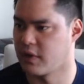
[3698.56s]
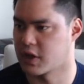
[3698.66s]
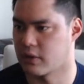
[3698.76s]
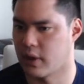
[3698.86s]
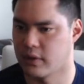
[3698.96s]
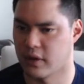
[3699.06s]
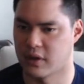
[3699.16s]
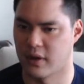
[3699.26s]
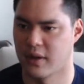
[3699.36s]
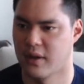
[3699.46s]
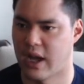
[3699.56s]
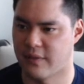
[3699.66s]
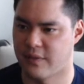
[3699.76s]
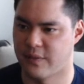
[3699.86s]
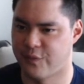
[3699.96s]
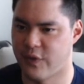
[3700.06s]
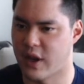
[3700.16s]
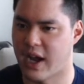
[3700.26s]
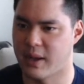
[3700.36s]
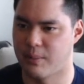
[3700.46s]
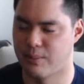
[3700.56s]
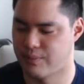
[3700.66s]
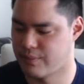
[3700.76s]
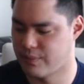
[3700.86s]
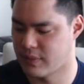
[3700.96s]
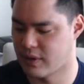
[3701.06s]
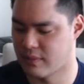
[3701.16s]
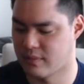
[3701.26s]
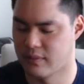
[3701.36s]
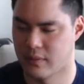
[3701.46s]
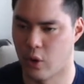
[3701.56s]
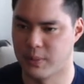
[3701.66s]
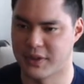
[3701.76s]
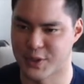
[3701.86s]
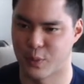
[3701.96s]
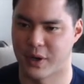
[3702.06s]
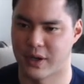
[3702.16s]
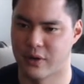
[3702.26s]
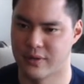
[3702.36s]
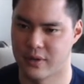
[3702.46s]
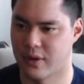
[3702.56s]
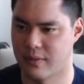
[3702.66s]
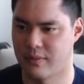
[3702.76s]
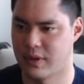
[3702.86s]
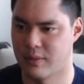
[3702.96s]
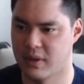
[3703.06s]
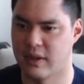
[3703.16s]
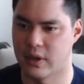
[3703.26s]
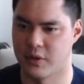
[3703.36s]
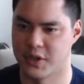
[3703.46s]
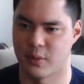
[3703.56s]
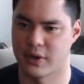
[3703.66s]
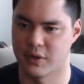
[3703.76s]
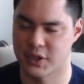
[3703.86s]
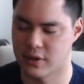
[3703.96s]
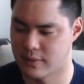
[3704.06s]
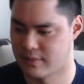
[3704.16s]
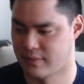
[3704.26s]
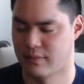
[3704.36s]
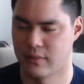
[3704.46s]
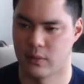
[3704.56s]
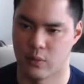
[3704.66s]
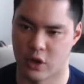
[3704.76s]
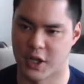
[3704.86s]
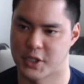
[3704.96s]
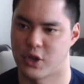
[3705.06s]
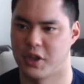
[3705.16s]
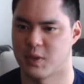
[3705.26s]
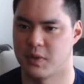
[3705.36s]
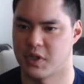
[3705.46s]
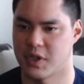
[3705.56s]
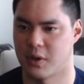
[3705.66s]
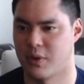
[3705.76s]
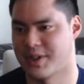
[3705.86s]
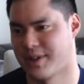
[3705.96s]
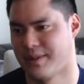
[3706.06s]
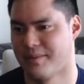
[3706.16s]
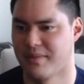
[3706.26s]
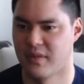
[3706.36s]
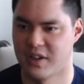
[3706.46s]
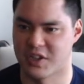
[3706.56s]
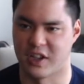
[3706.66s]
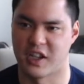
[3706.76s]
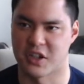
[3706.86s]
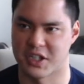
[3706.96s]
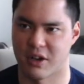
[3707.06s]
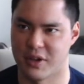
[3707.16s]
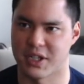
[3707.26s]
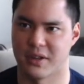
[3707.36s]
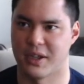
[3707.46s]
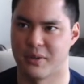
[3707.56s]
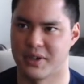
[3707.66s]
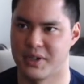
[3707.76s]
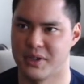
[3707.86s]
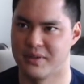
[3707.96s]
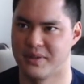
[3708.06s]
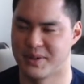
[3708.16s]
Conviction, right? Like I have very high, hope that this will work out, or believe that this will work out. So we'll concentrate this position, which is not necessarily something you want to do.